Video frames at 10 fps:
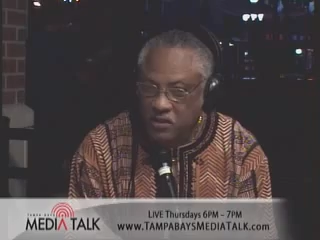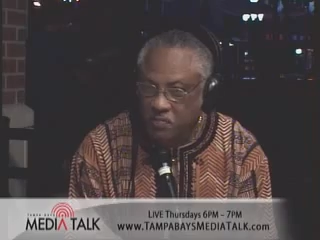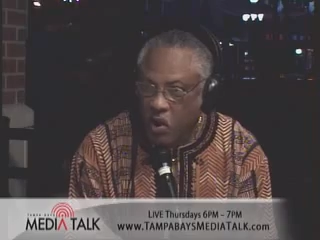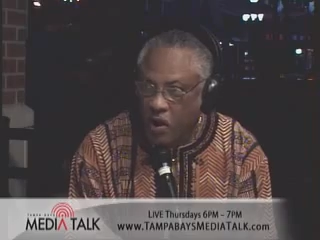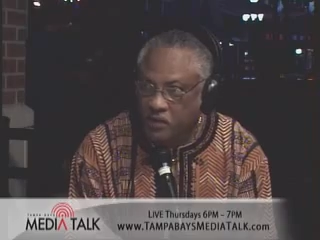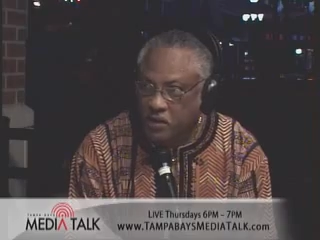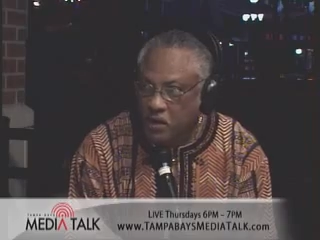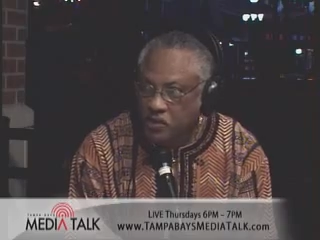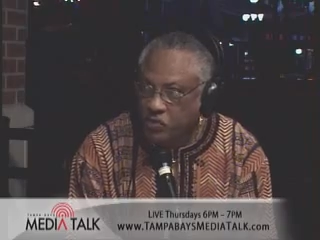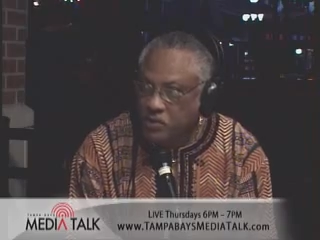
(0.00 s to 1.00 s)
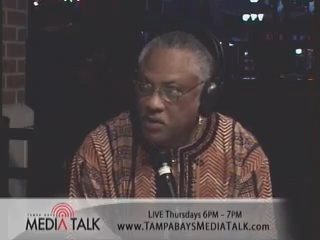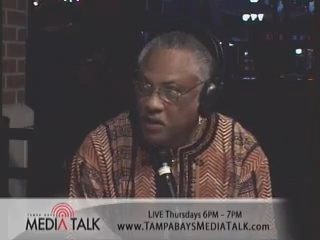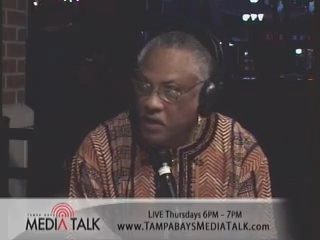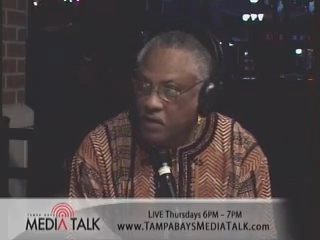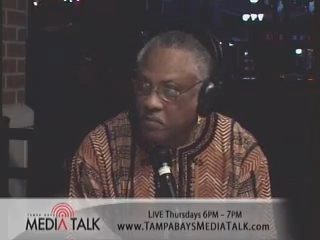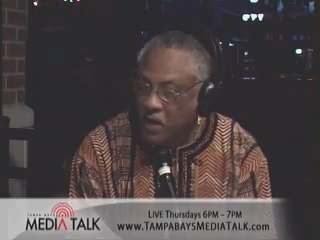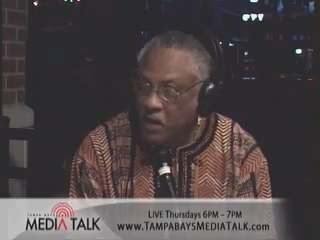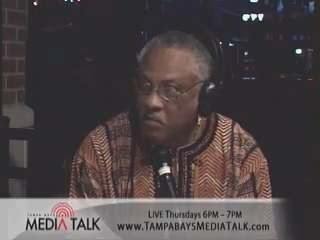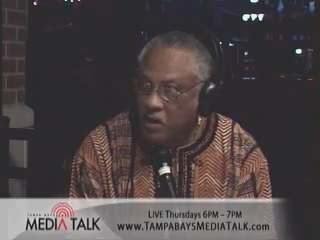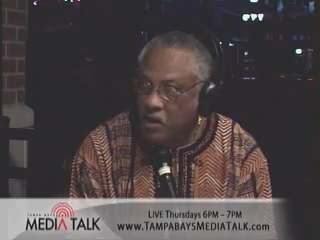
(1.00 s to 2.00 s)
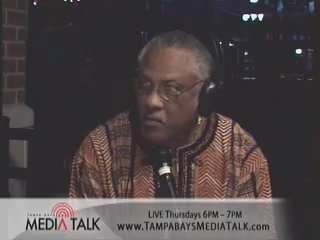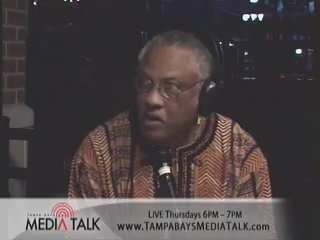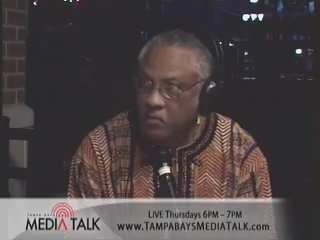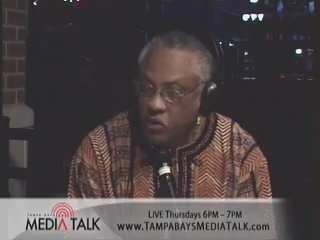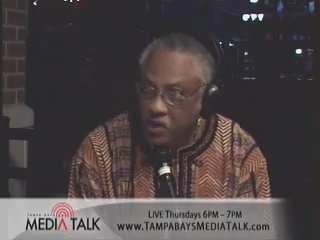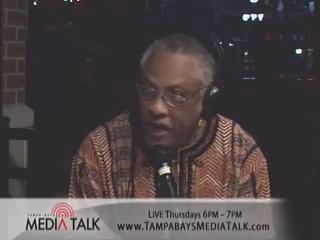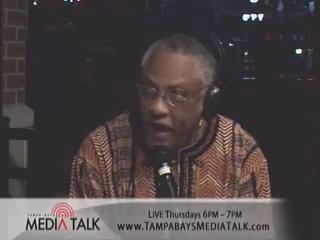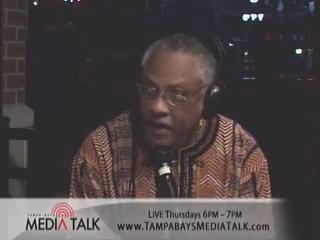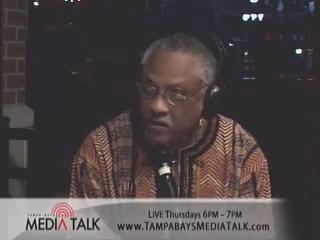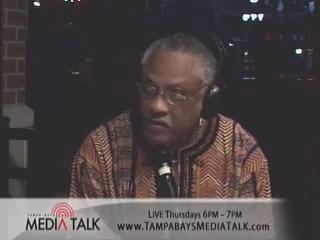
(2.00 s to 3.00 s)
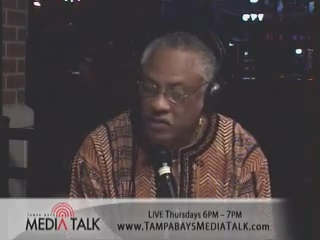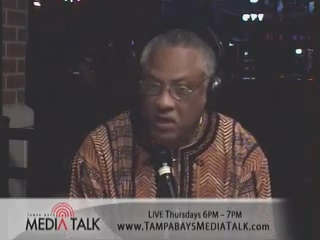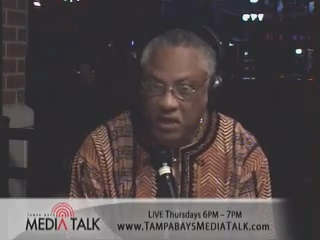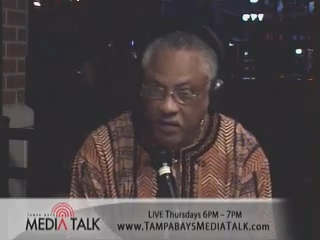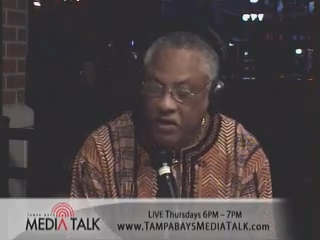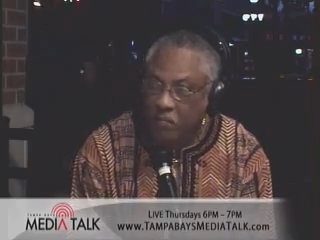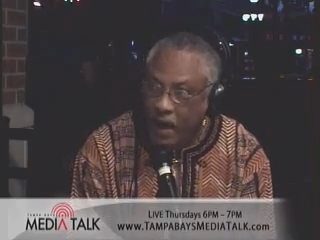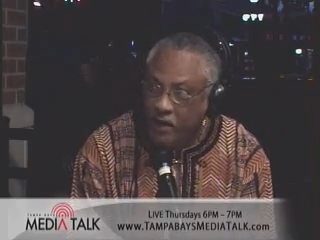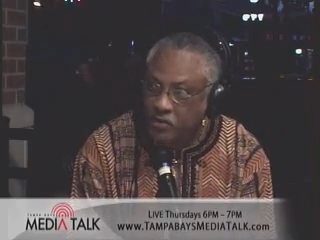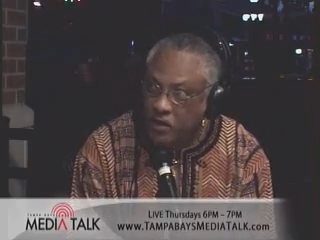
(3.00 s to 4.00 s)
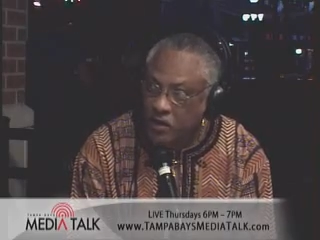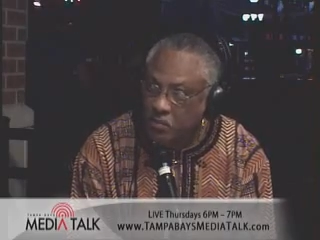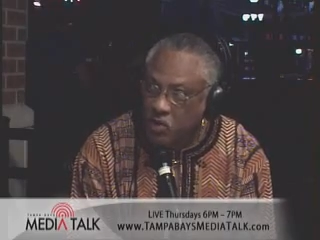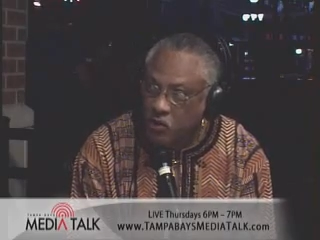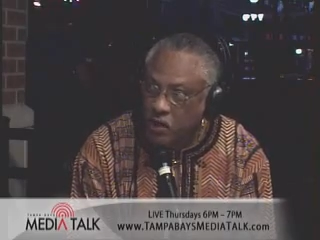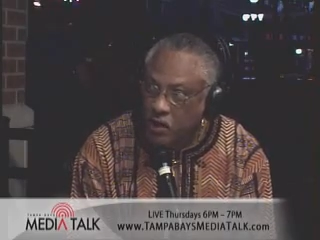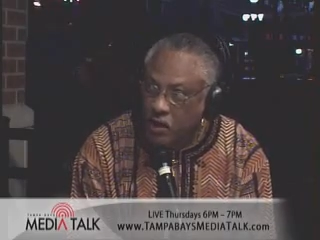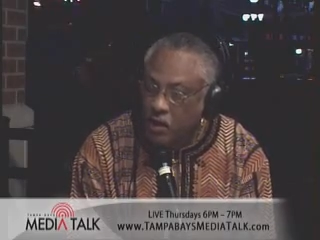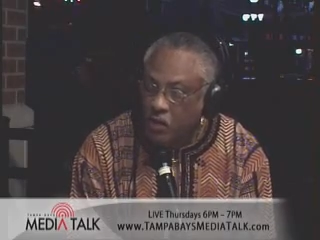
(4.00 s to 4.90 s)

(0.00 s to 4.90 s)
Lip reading: sparked an interest in them in becoming community activists and giving back to their community